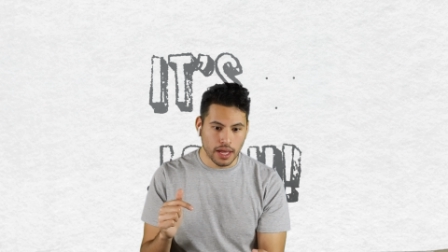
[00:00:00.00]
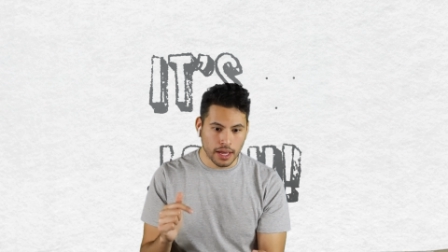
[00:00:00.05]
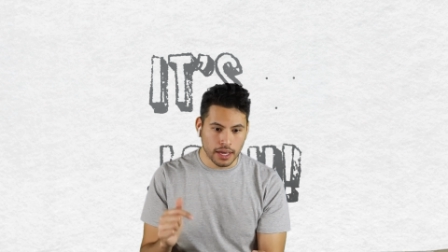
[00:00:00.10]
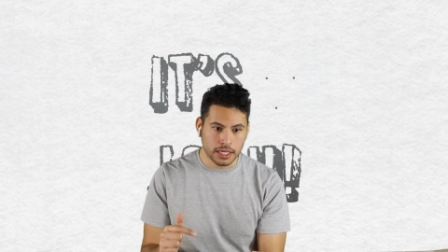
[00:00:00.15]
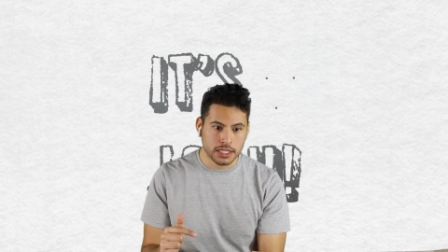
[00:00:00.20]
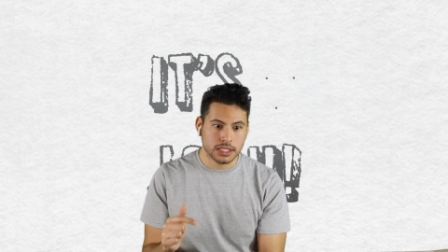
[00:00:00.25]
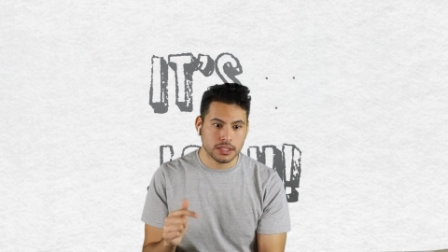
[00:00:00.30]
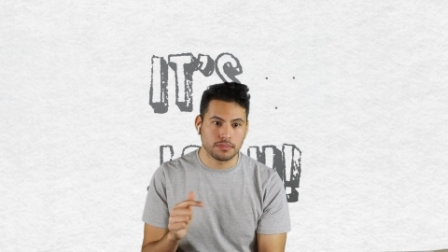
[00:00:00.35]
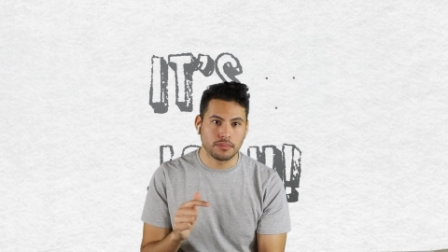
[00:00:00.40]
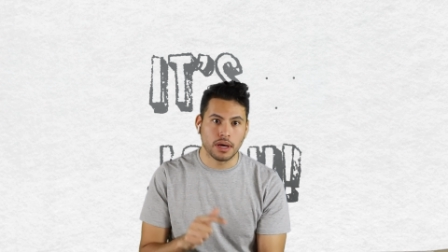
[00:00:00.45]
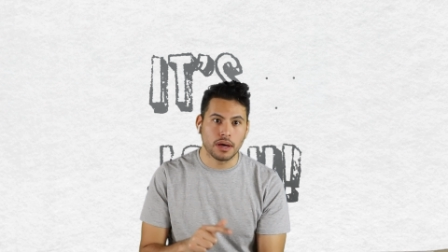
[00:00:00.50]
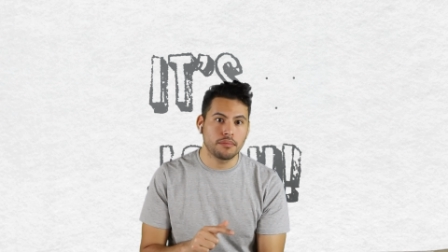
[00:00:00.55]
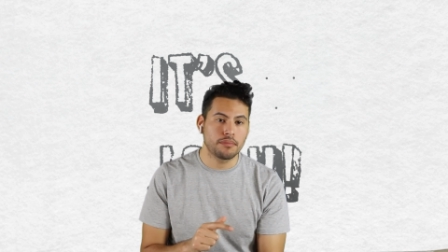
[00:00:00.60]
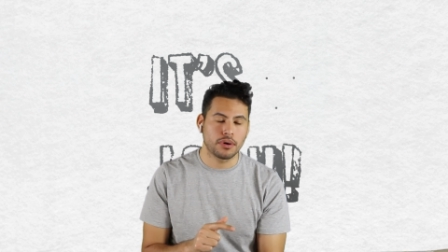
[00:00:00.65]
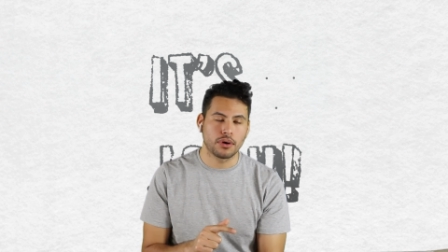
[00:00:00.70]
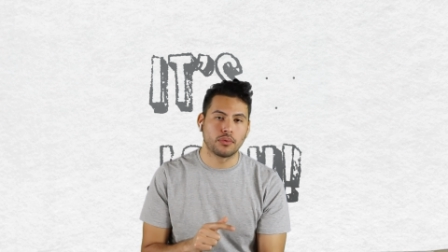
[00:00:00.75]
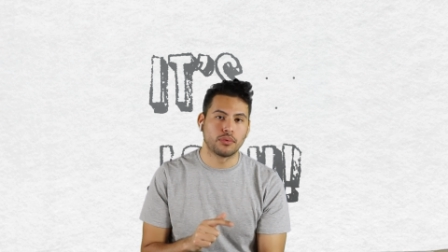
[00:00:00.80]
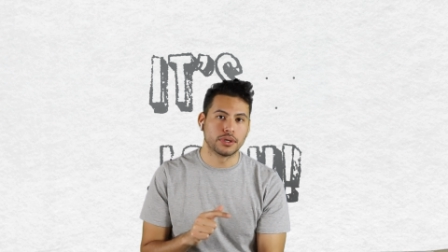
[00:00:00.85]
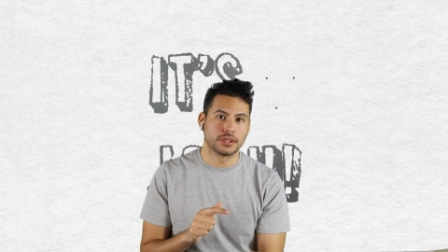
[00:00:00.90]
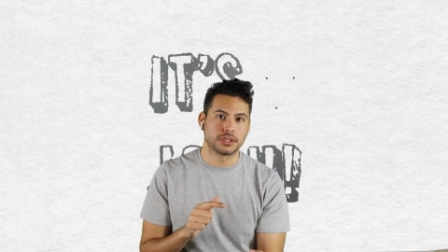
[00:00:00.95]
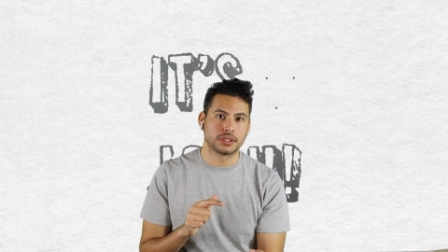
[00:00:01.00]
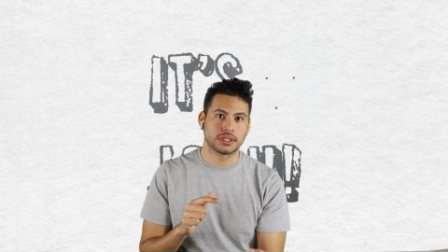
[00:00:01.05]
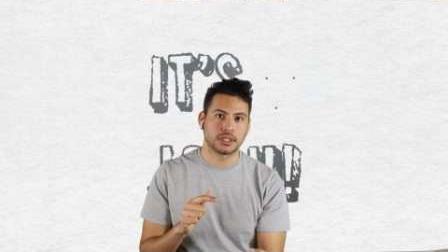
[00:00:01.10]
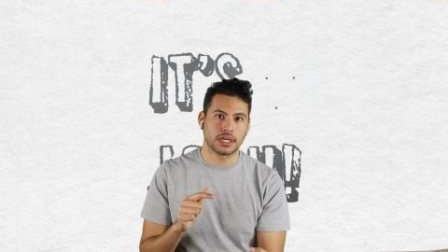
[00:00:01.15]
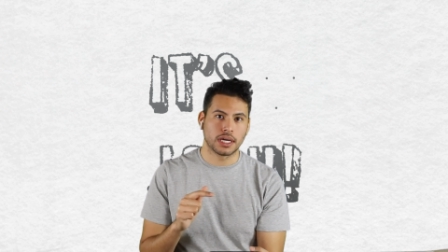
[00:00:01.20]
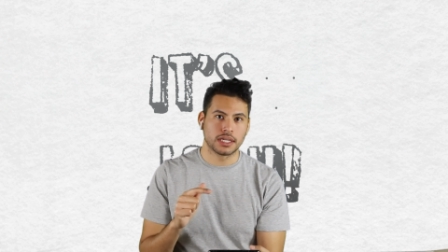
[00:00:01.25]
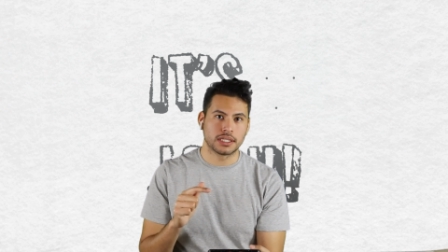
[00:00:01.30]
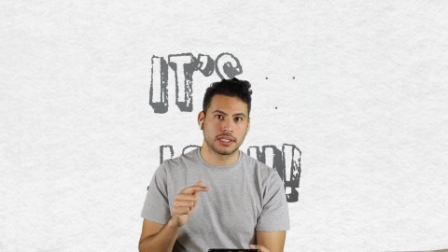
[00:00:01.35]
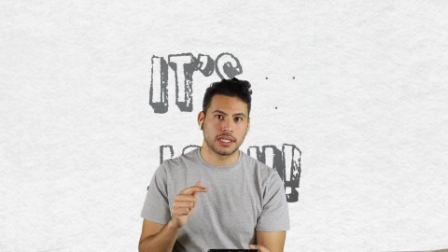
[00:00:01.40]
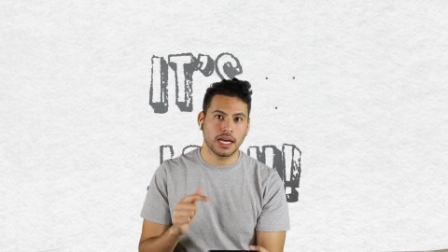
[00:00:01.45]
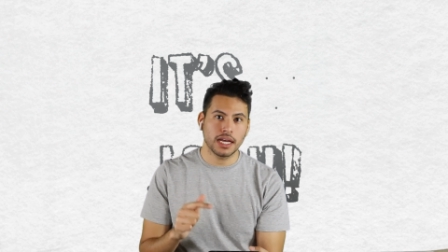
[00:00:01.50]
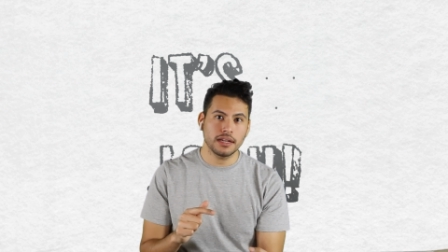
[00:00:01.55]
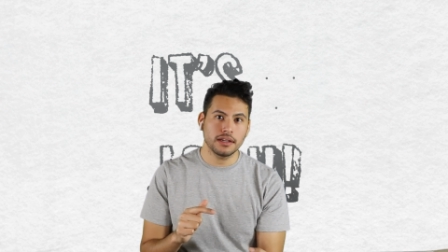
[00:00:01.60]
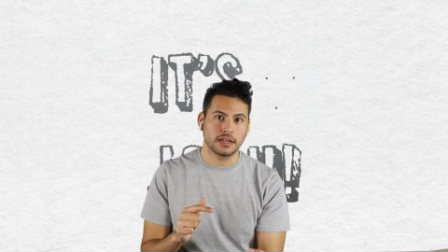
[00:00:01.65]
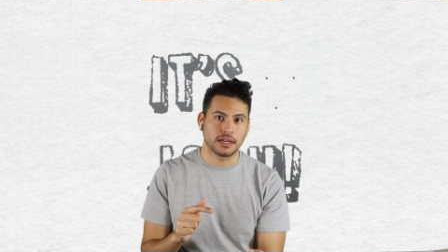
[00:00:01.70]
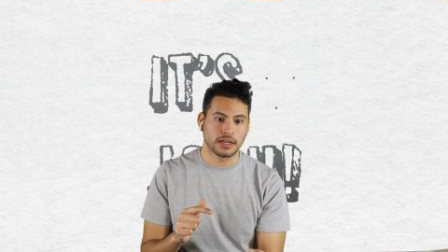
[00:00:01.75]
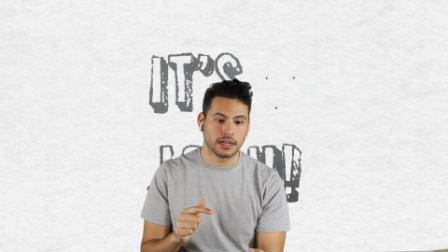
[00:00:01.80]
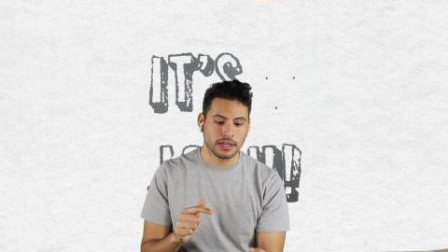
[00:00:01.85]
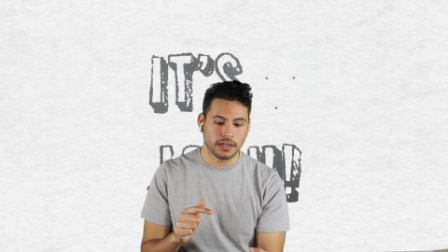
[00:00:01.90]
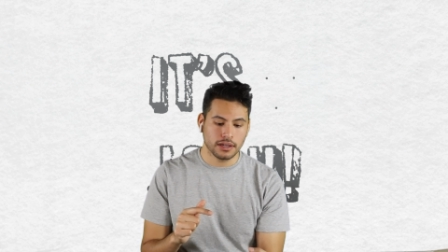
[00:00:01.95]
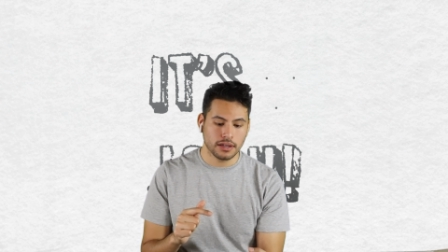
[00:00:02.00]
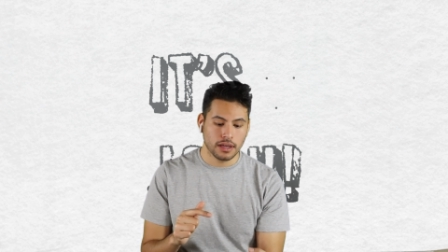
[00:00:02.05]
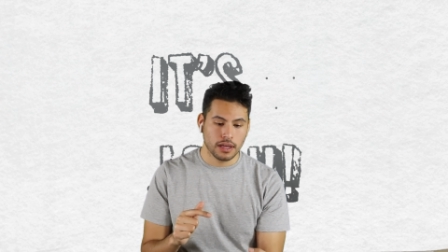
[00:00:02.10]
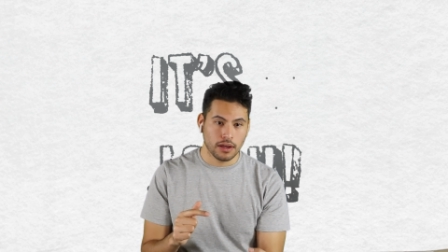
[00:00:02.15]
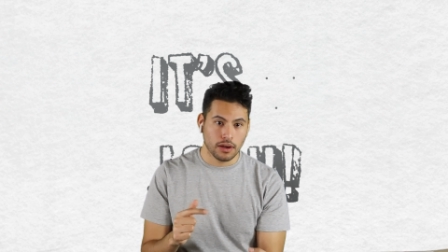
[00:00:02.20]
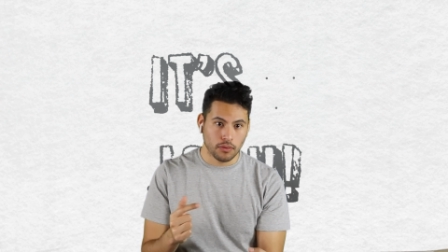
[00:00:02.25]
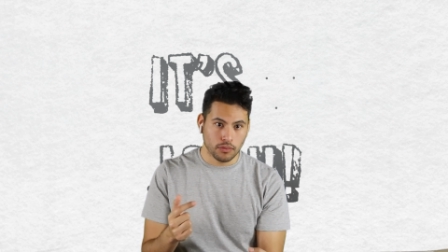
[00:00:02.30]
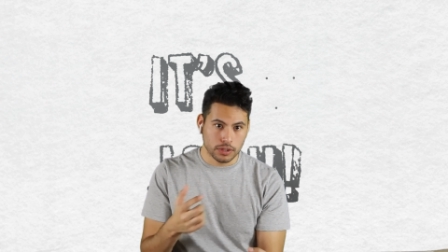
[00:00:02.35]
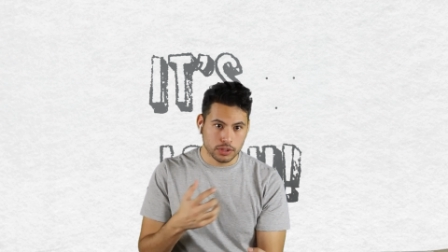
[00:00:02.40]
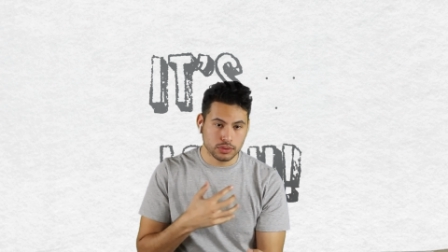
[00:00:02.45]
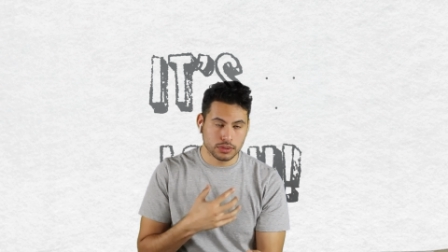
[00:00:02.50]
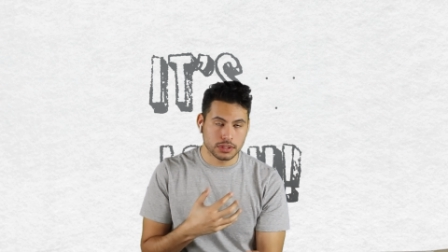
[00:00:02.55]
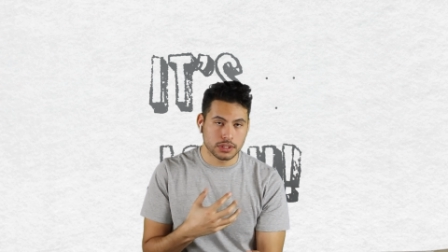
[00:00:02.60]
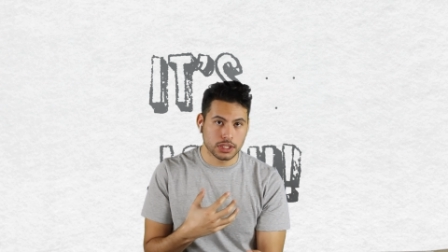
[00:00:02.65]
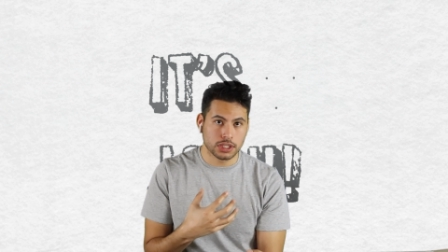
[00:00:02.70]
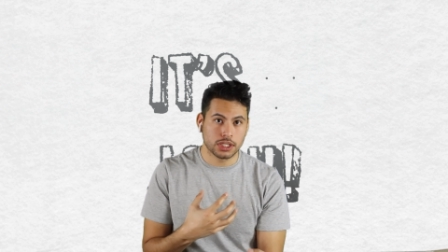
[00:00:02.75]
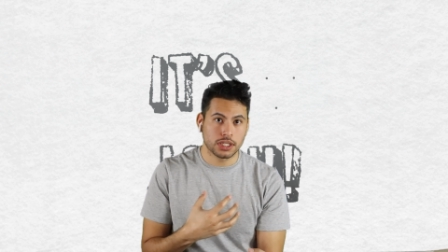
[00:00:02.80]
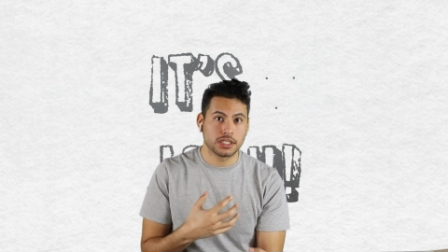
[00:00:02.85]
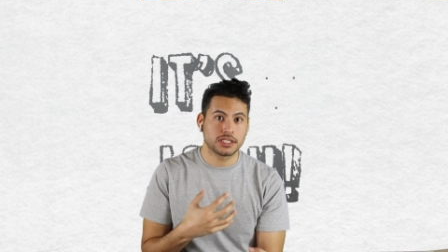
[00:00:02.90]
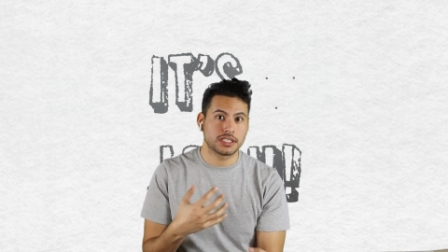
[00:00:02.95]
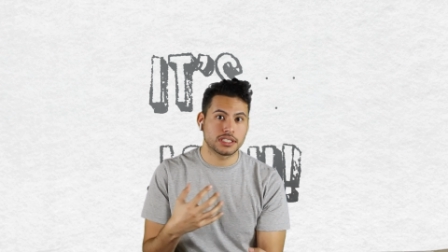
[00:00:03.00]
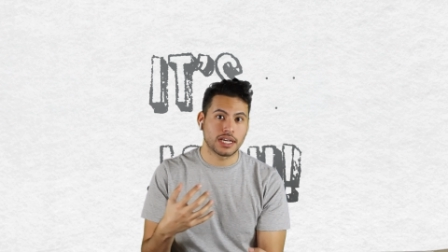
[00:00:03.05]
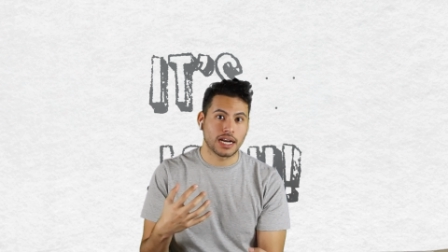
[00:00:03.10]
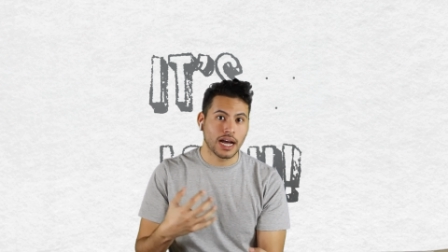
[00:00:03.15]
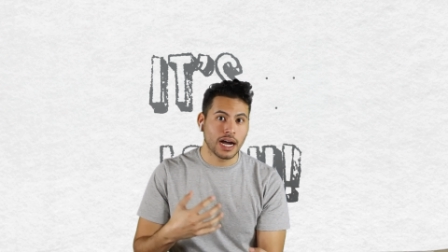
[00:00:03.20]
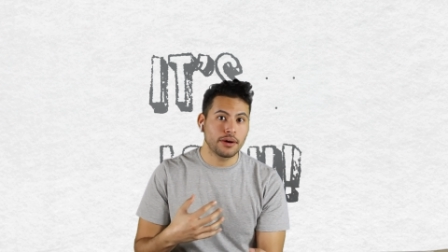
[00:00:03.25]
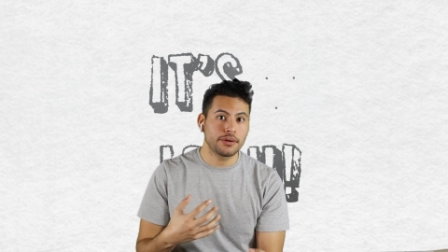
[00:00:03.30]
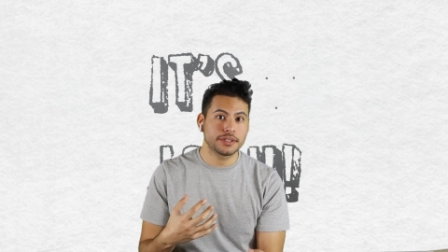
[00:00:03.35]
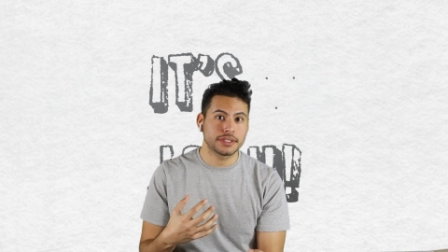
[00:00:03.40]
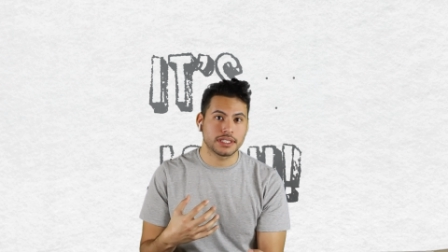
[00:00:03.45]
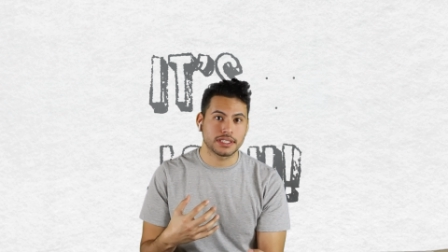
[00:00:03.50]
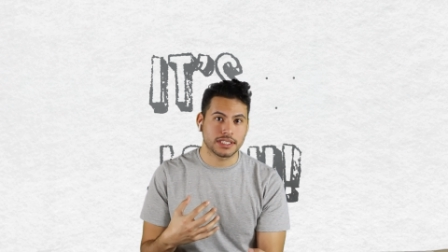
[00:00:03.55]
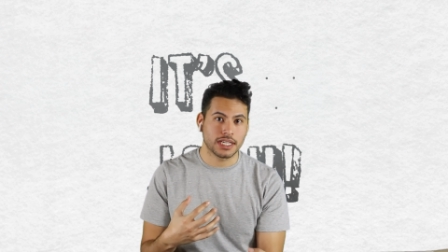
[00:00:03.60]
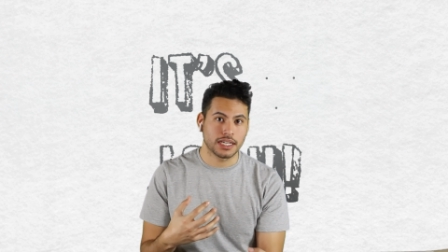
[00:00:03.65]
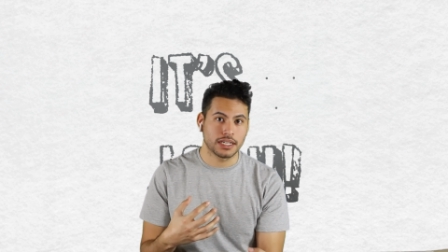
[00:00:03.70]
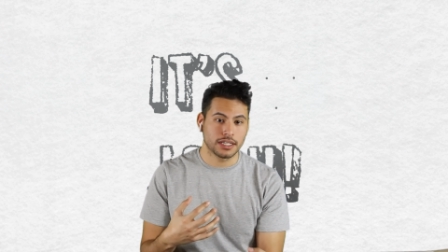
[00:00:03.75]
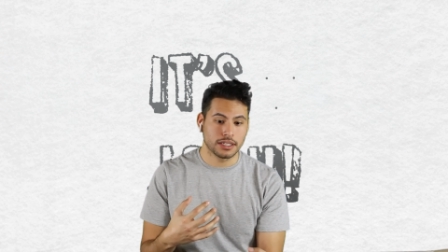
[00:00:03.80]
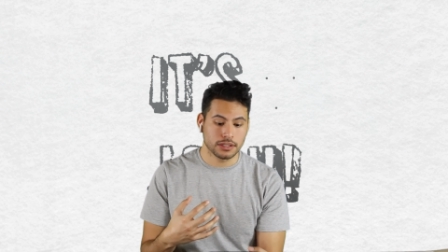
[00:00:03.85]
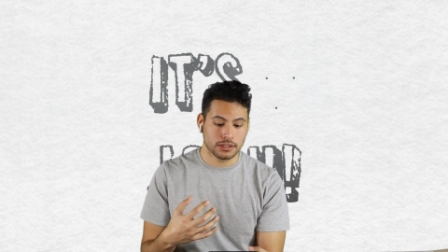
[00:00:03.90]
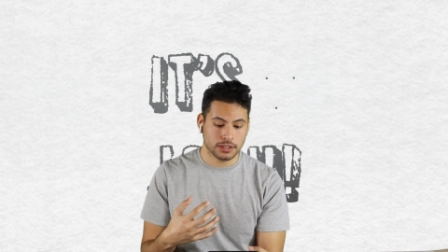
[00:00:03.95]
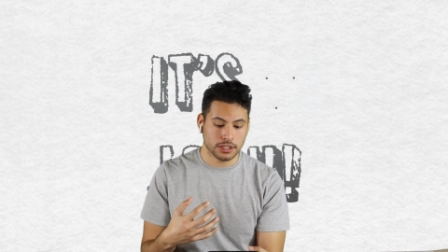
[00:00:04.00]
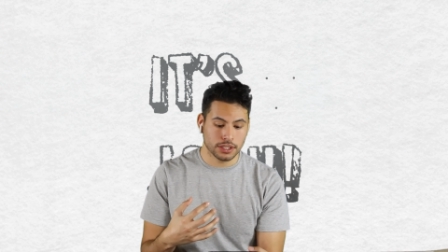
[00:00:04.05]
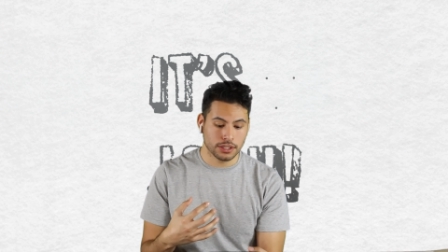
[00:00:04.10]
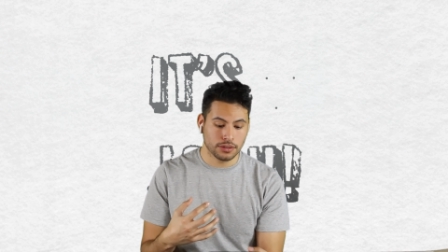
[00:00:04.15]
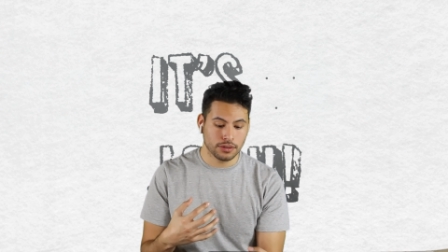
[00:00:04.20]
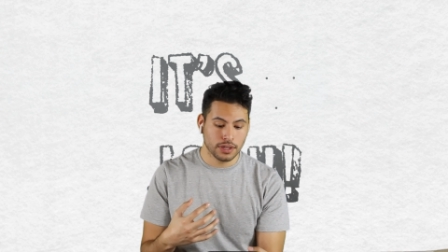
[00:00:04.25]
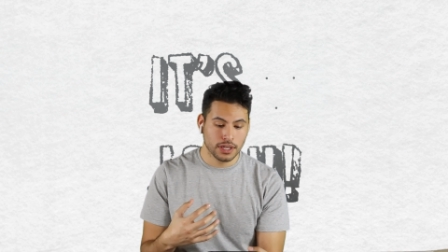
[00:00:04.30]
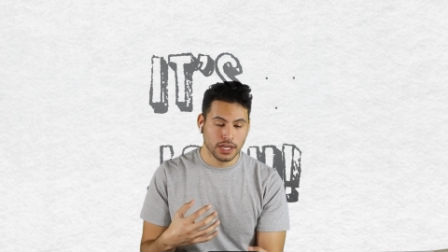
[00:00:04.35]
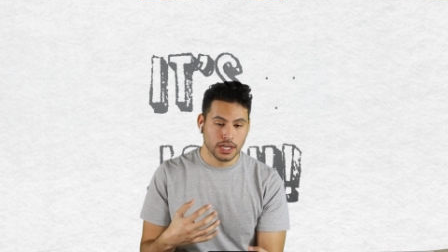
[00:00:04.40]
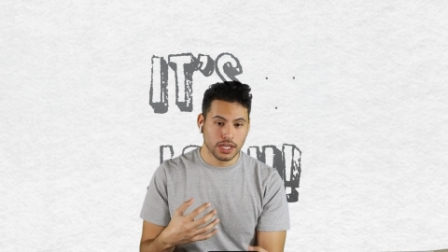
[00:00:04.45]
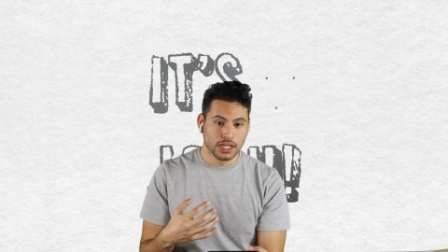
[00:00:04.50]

ex-member was attending, which was the church that I was attending to,